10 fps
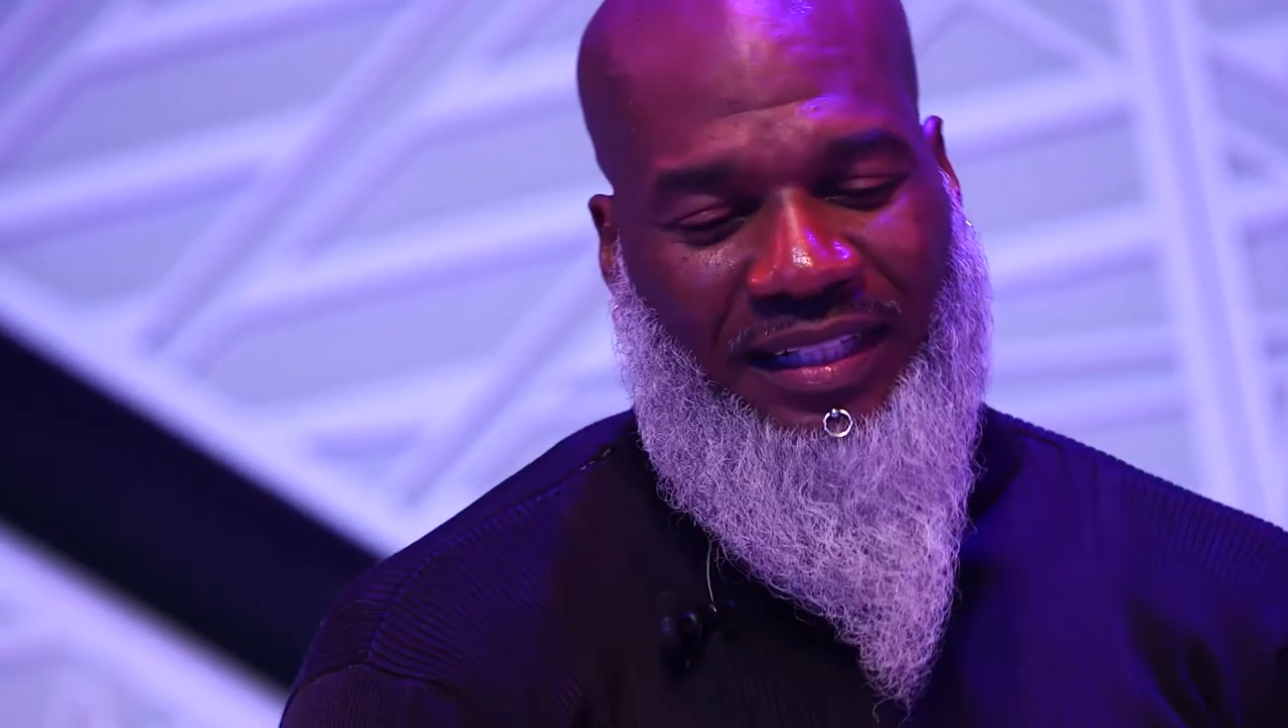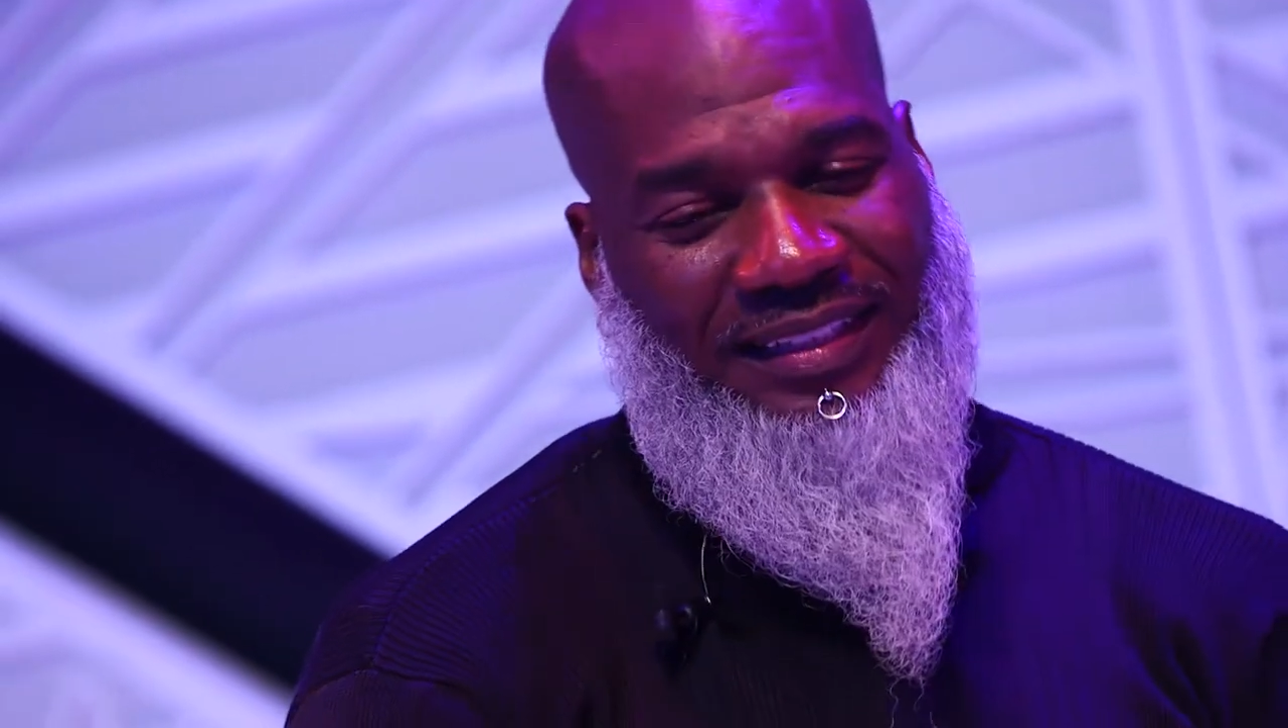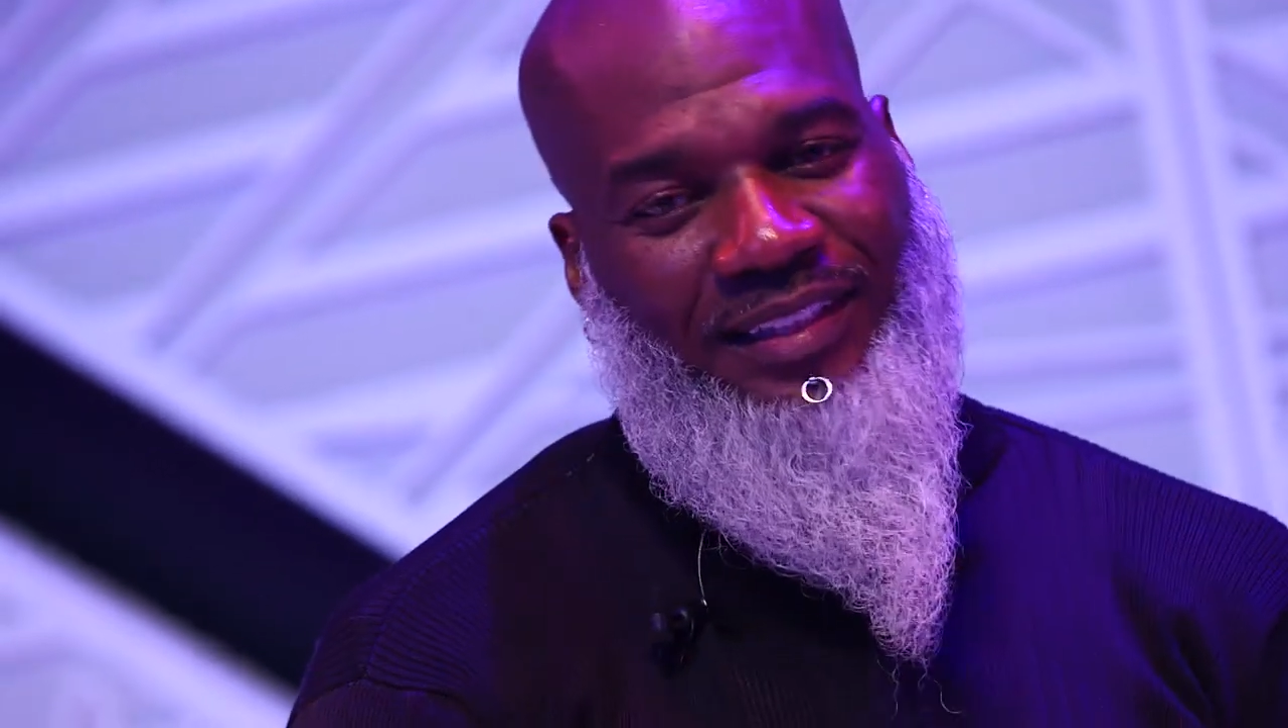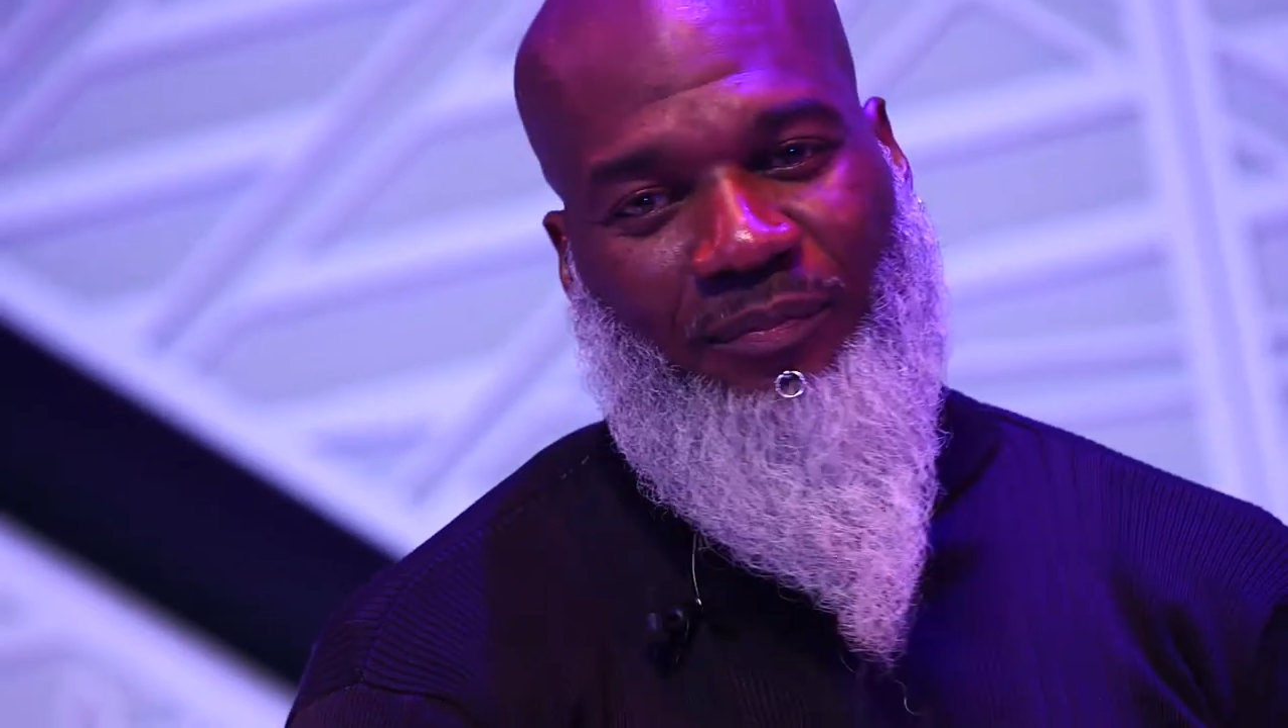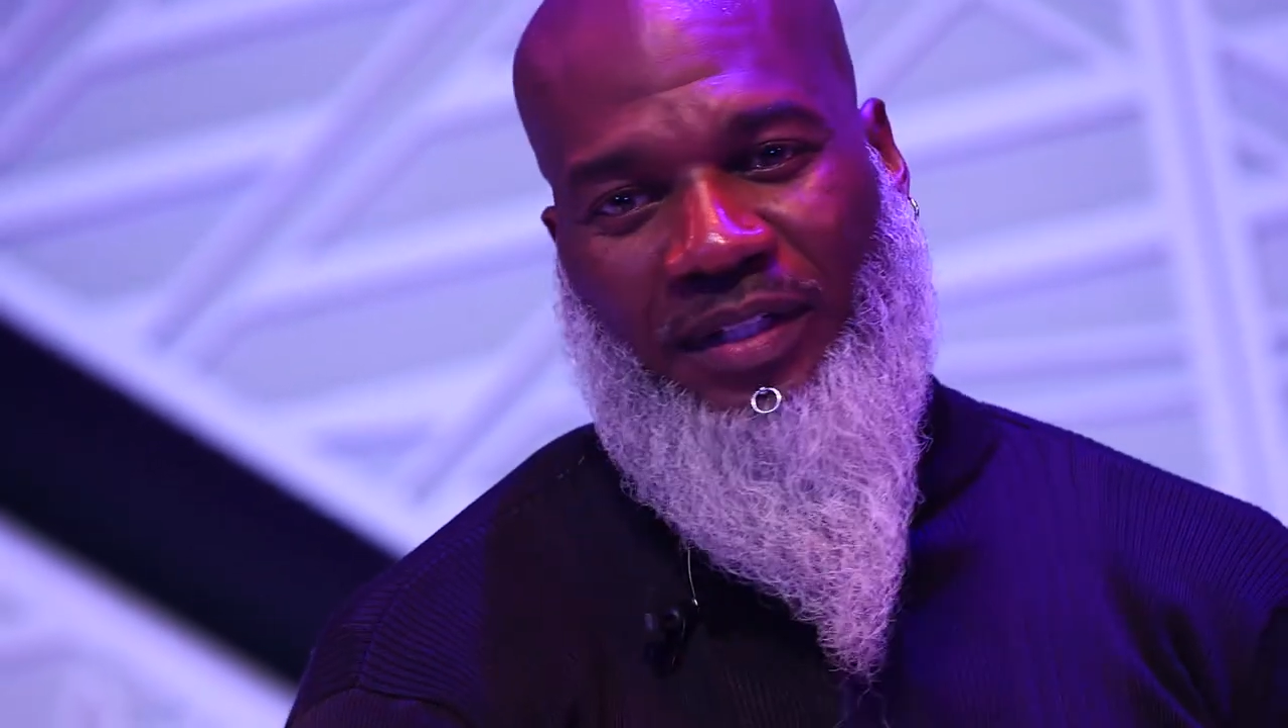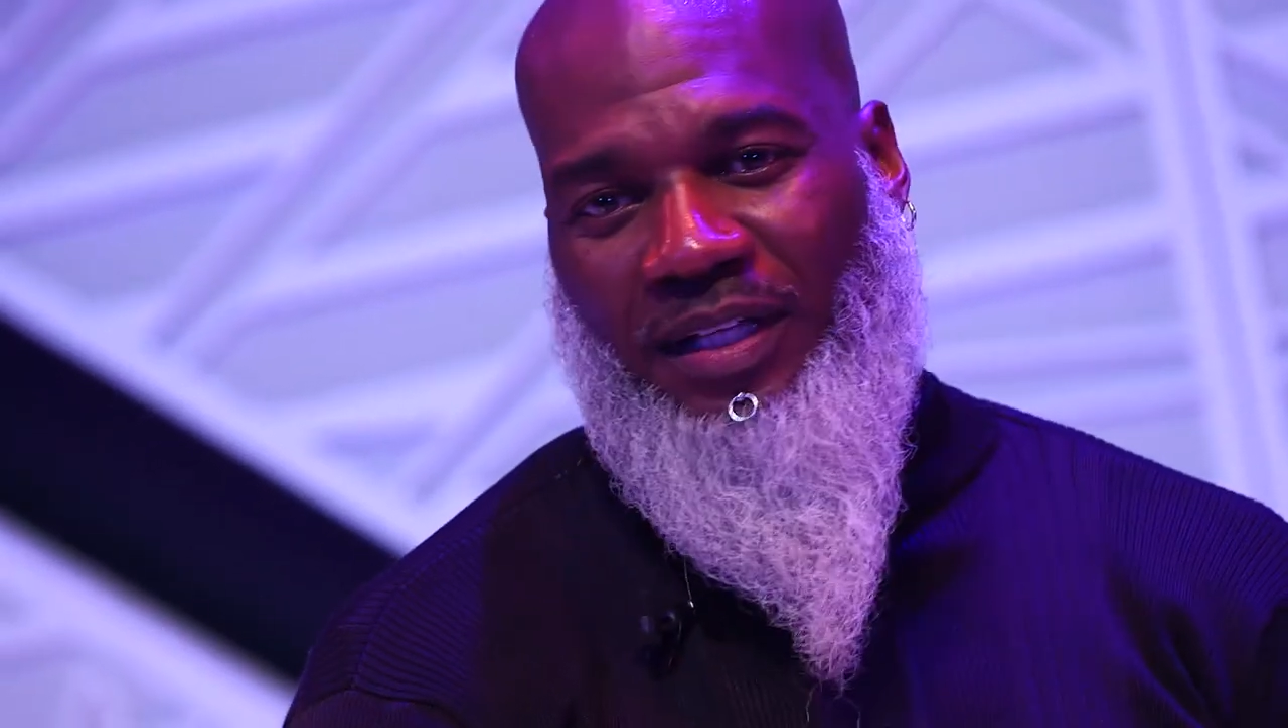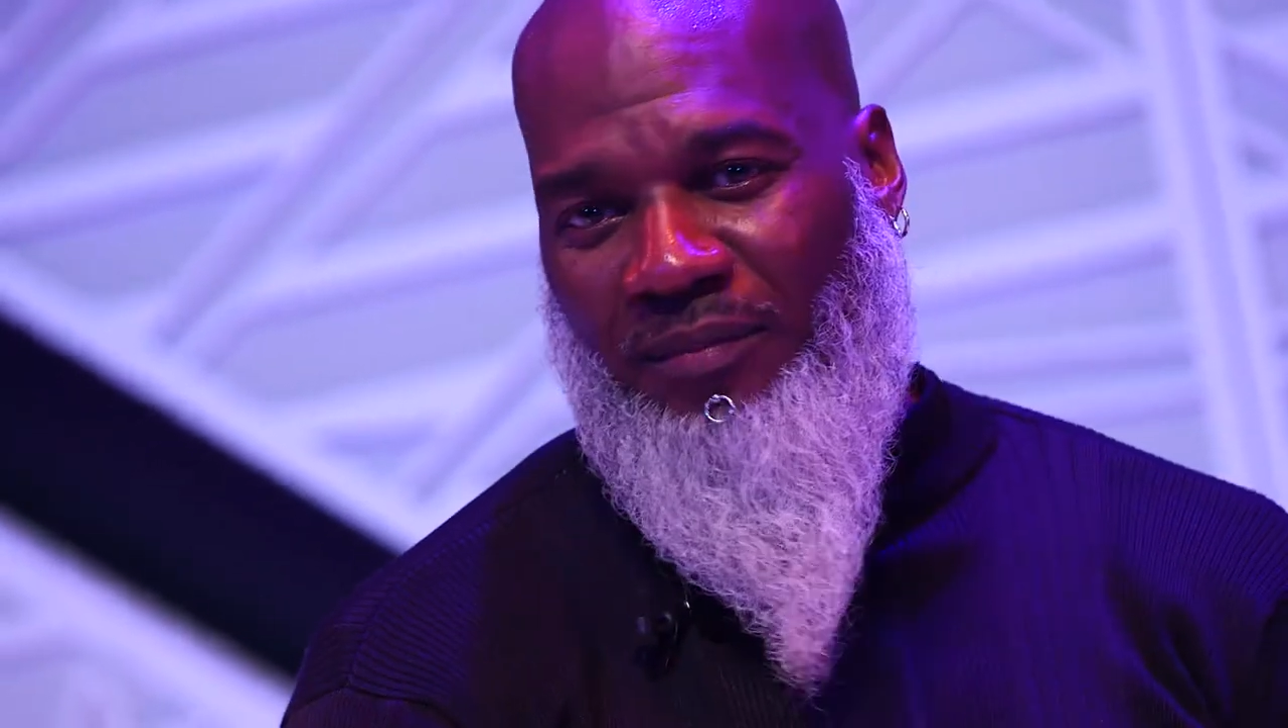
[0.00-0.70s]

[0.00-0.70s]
not something